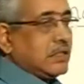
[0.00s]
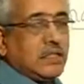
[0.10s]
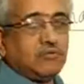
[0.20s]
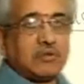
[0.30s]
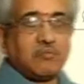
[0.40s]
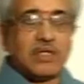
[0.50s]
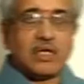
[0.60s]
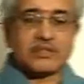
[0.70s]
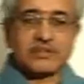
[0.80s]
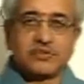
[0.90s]
If somebody
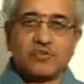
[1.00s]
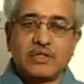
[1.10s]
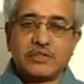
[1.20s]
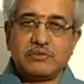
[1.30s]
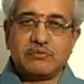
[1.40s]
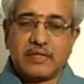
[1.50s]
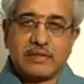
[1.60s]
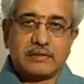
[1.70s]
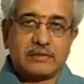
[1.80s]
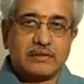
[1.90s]
asks you what is your
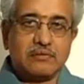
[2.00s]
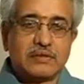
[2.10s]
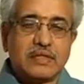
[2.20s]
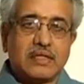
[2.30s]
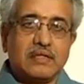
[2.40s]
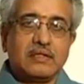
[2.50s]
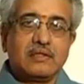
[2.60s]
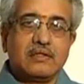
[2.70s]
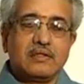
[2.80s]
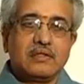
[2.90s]
weight, you will say
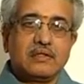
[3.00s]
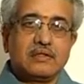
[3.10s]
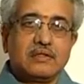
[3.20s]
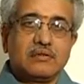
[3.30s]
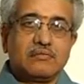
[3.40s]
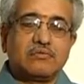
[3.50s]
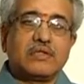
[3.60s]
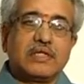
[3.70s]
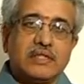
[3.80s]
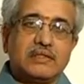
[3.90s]

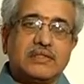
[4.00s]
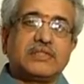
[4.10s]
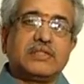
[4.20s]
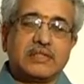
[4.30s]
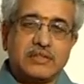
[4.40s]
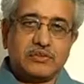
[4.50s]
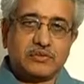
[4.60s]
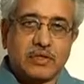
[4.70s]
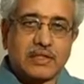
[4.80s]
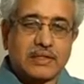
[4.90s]
50 kg, 60 kg, you
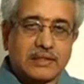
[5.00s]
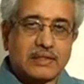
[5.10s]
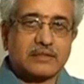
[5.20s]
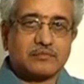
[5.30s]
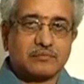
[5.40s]
talk like that.